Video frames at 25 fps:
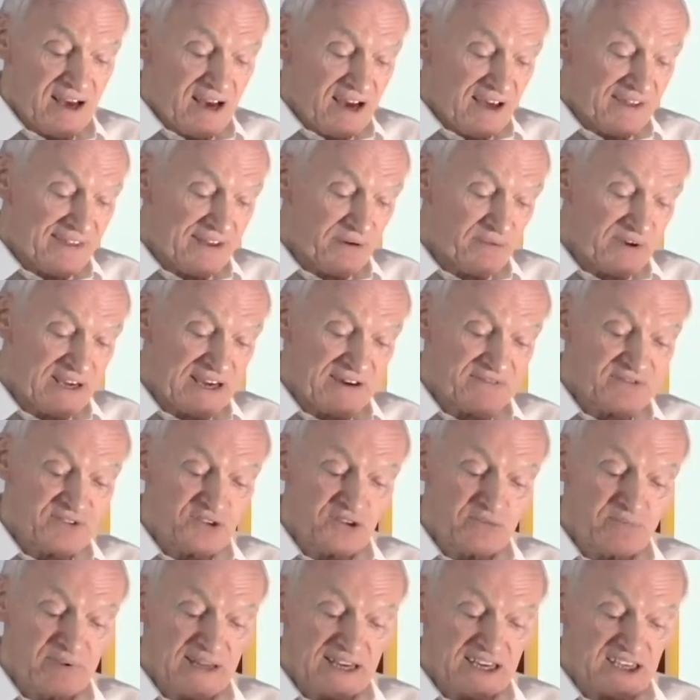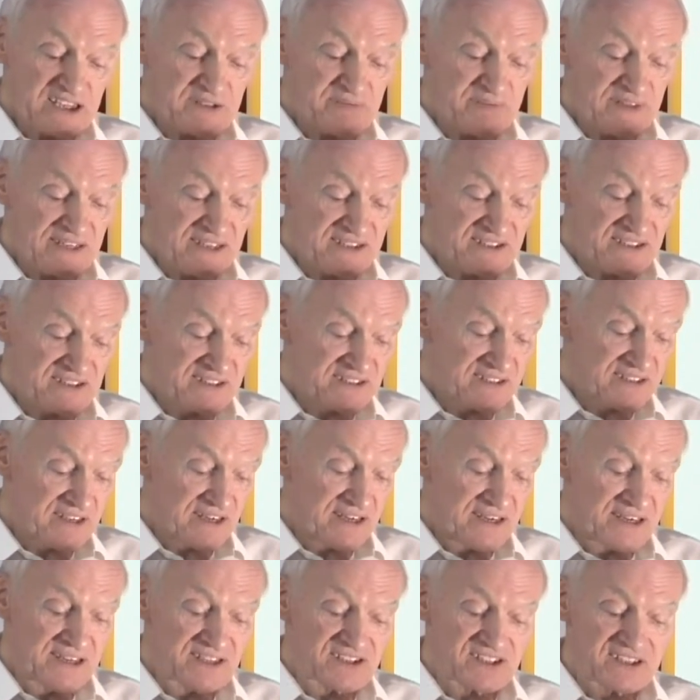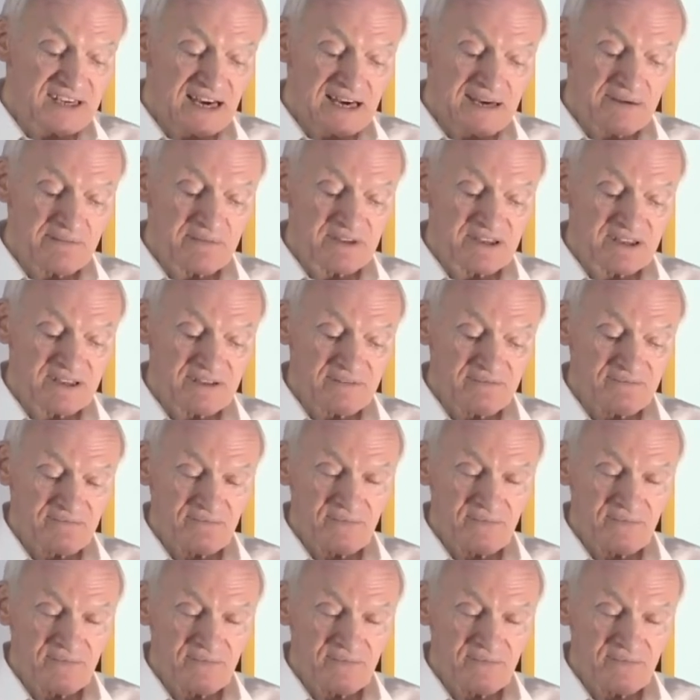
And then we have two blank spaces, an assignment.